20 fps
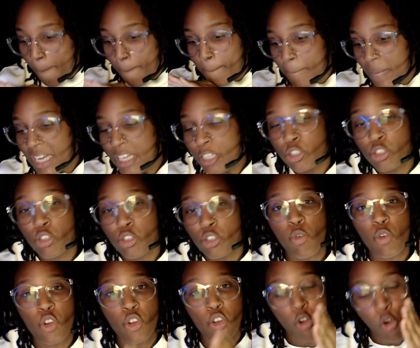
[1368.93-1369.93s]
make sure
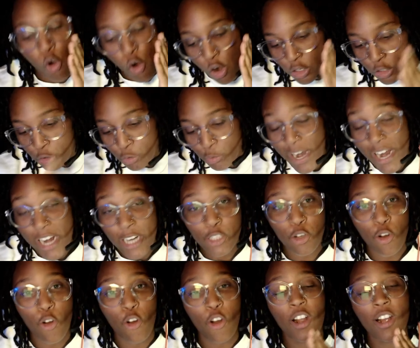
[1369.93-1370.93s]
your tracks
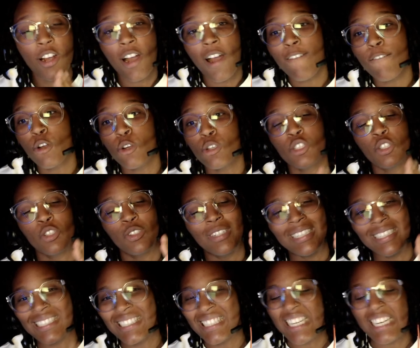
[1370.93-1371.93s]
are covered to a
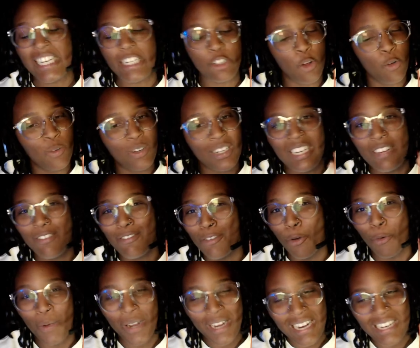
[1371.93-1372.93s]
T. Don't leave
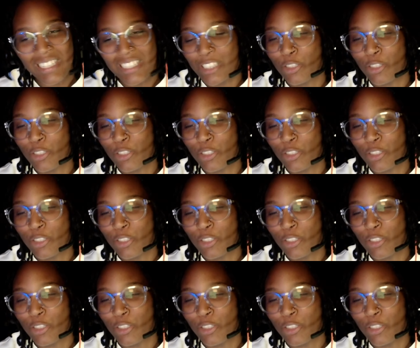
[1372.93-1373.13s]
no hints.